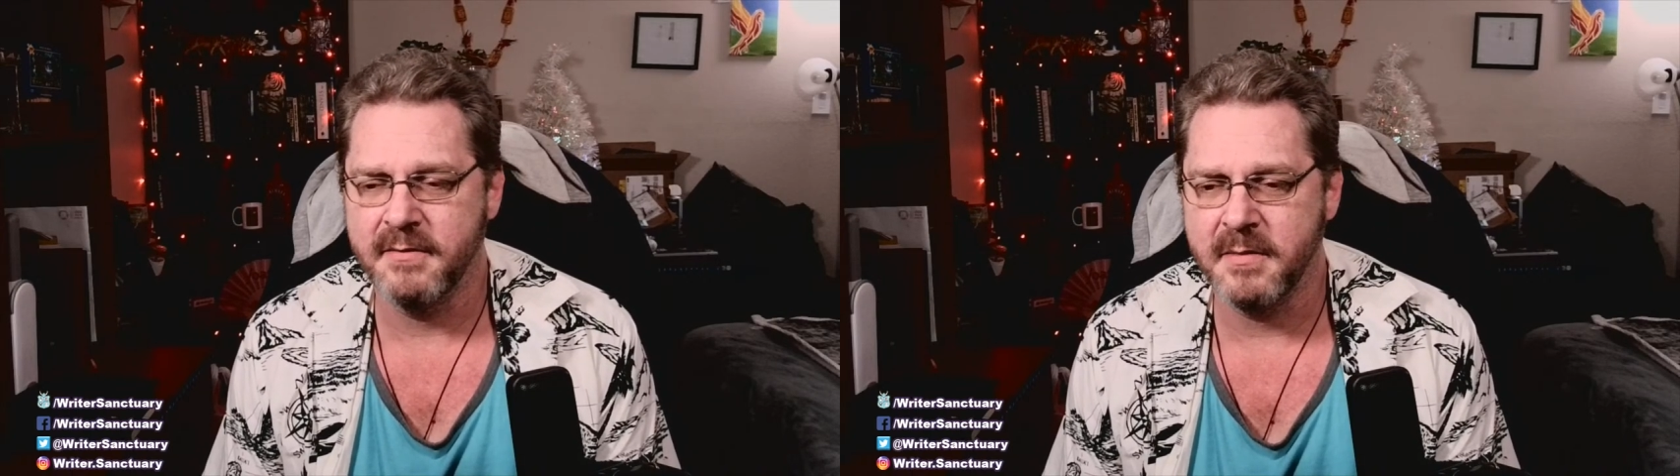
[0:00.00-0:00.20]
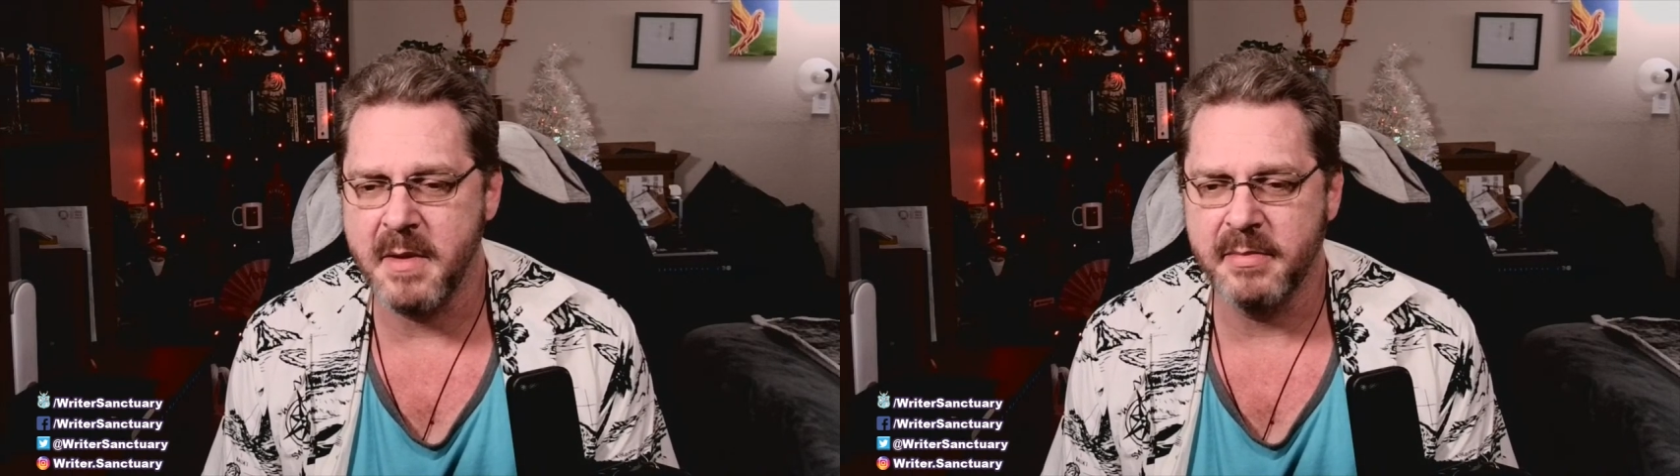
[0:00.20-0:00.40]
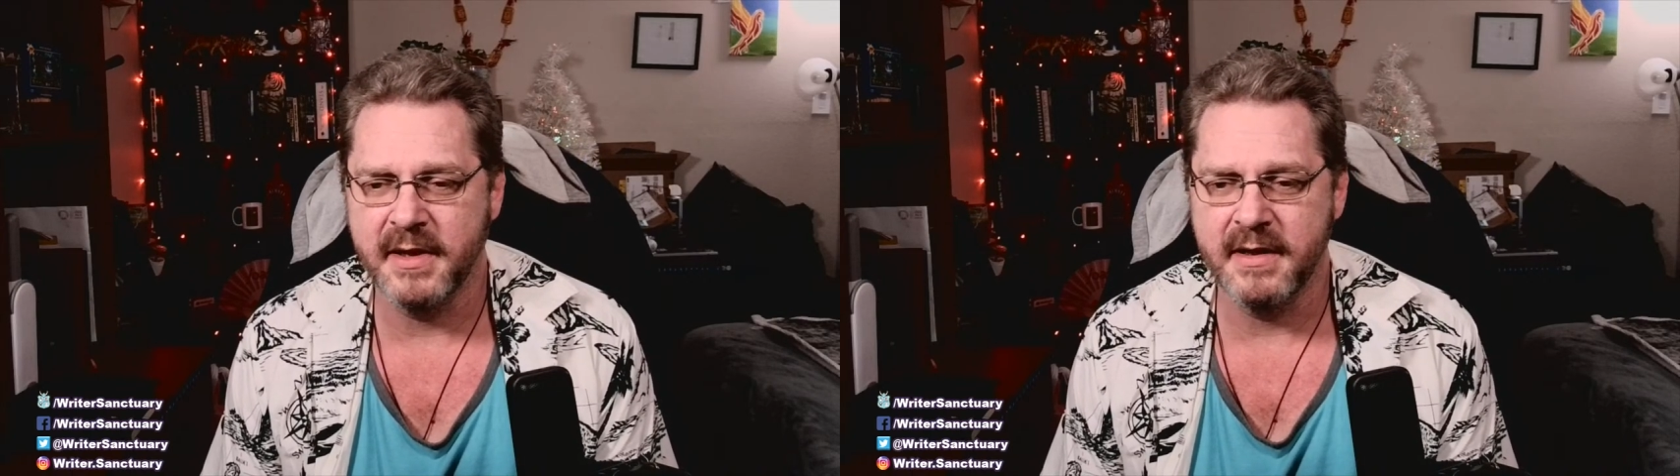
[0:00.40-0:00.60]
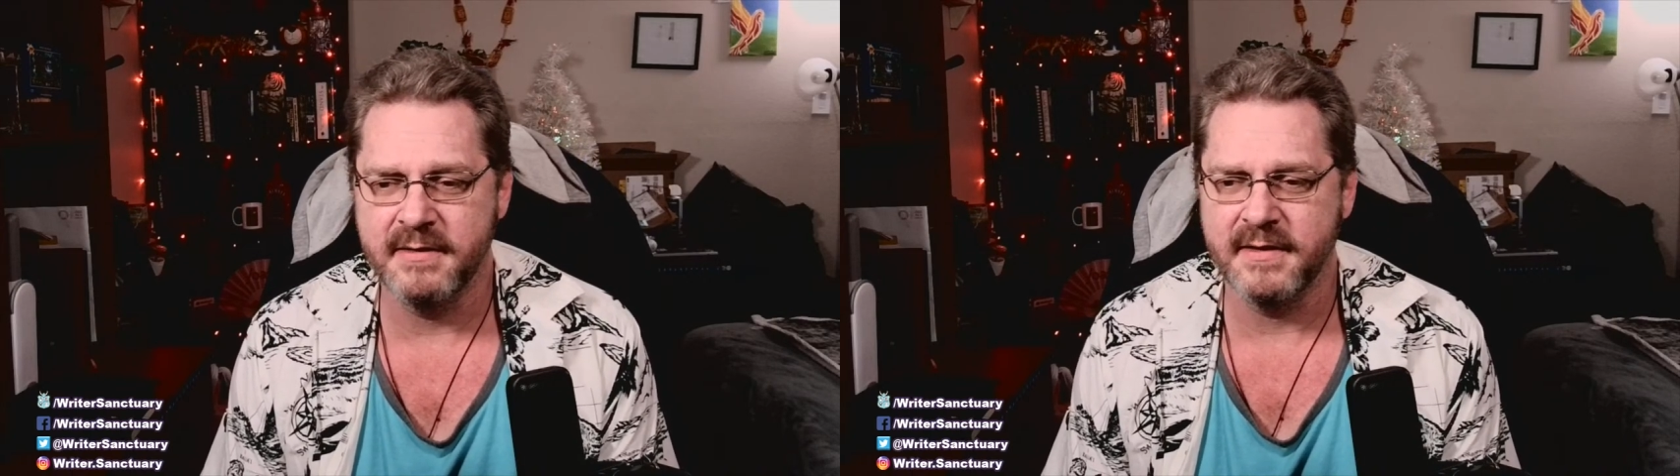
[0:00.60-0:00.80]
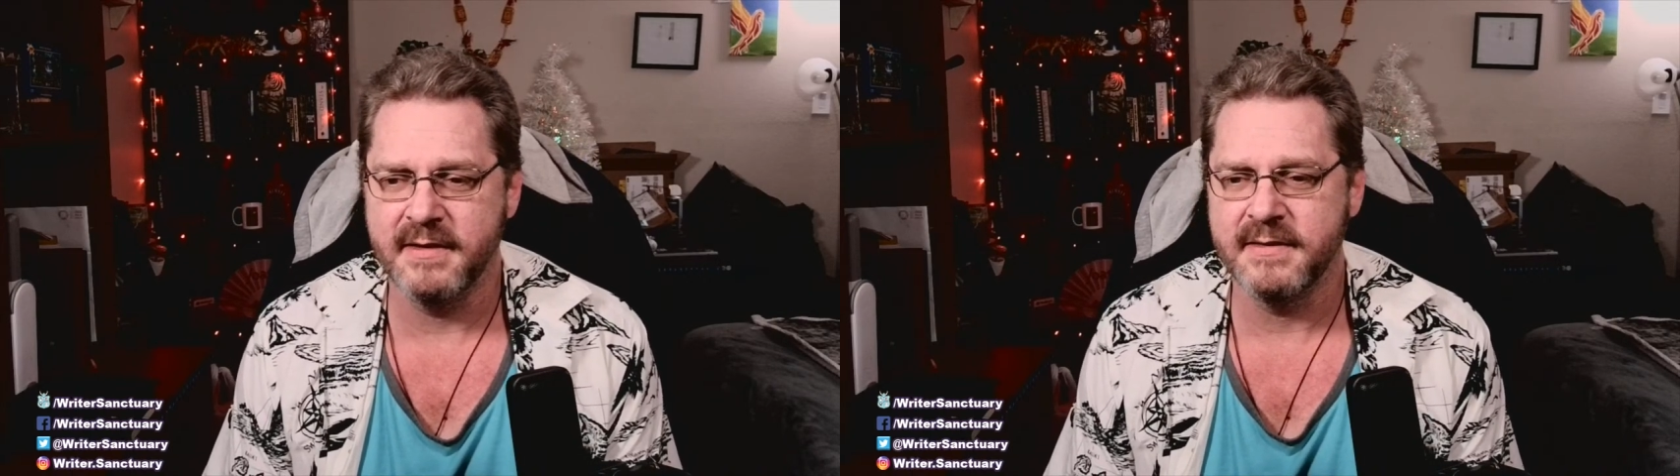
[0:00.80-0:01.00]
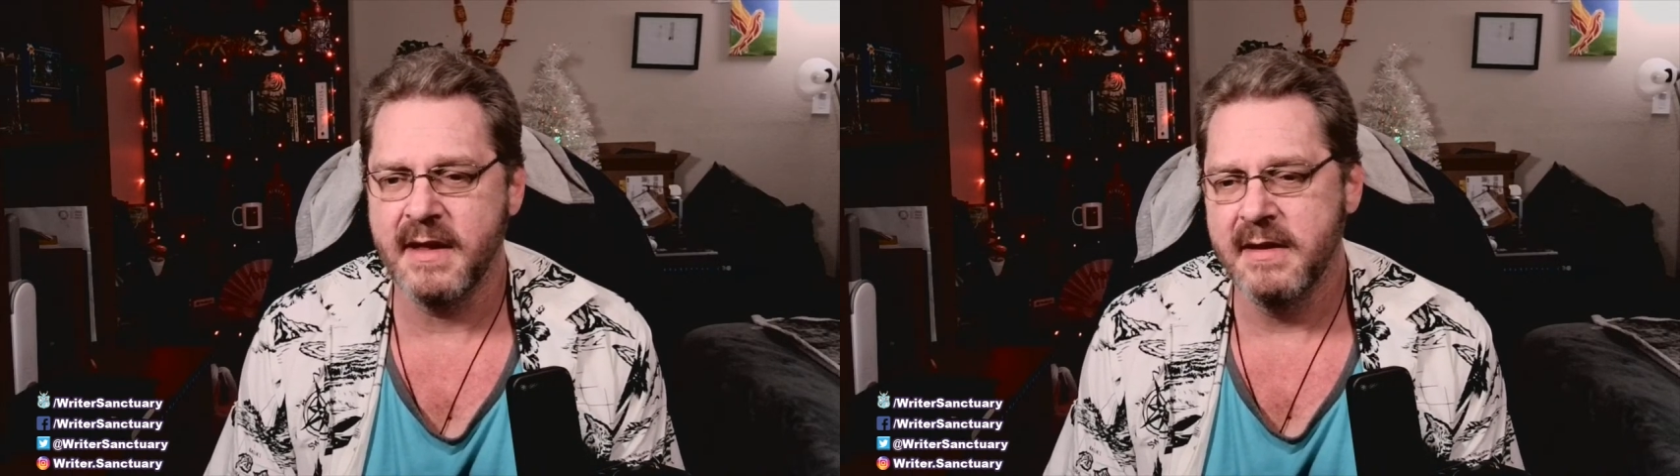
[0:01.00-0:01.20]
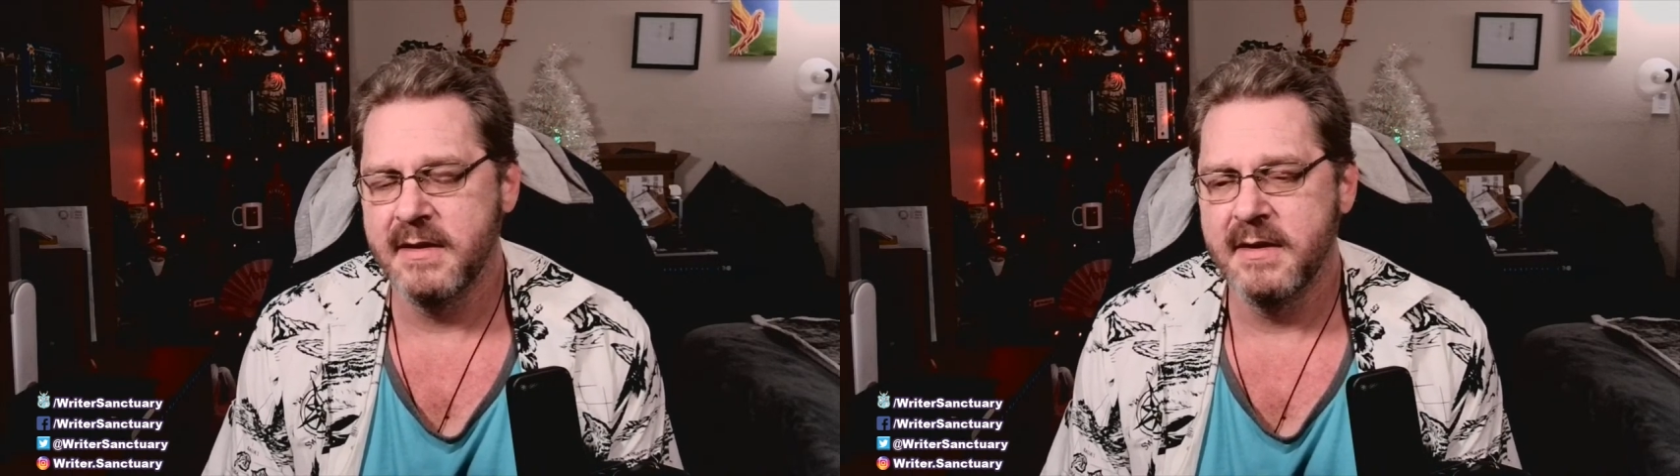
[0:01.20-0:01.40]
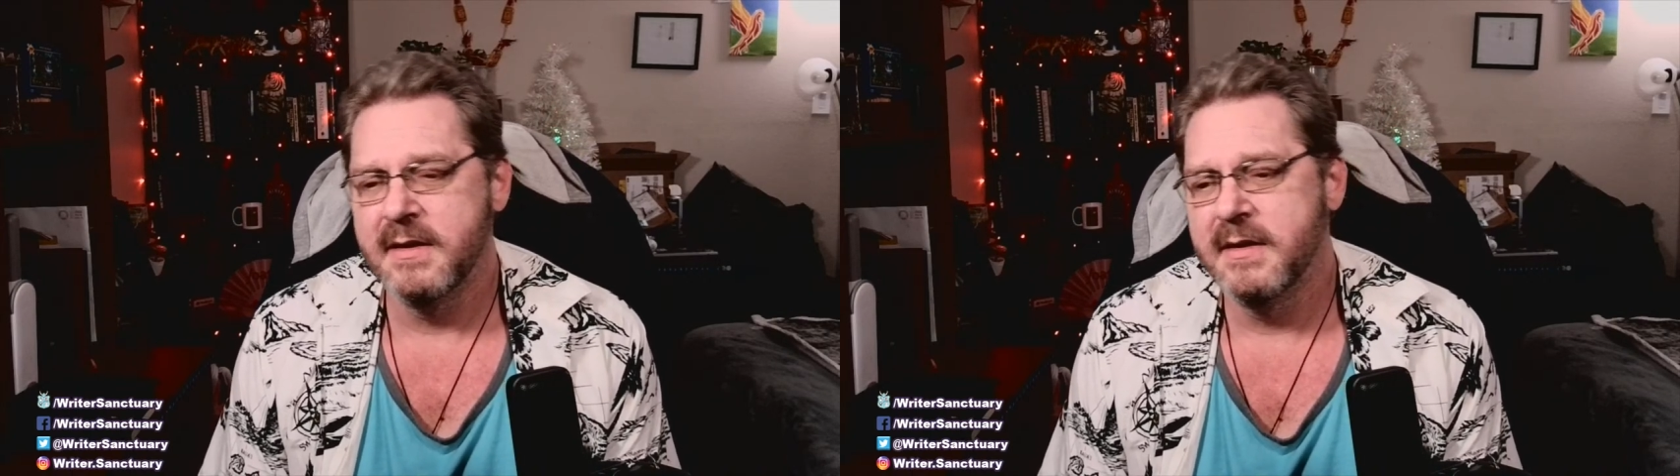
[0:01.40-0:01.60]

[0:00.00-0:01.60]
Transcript: enough on my plate as it is.